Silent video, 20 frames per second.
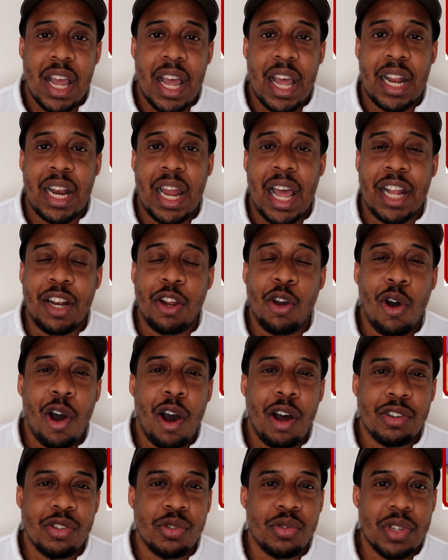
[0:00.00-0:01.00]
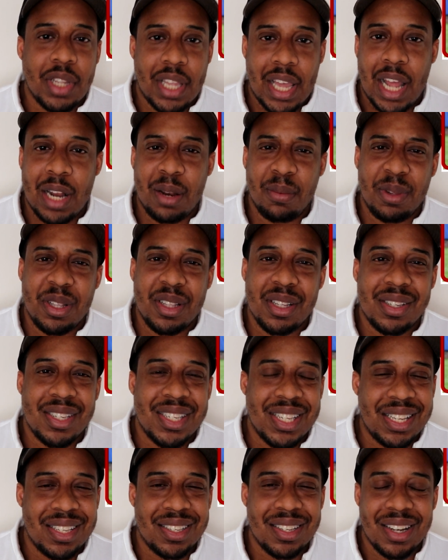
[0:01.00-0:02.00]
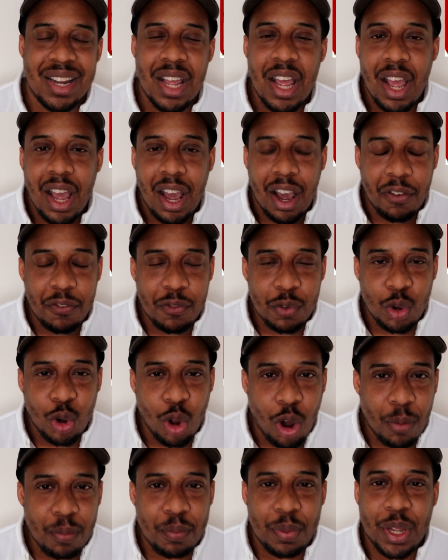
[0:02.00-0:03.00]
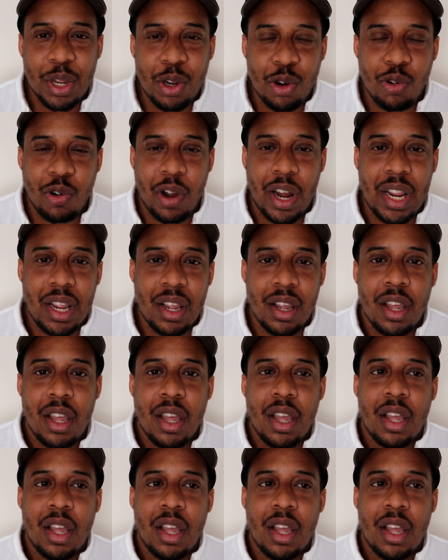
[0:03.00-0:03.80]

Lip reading: and I know Arsenal's academy this season have not been great,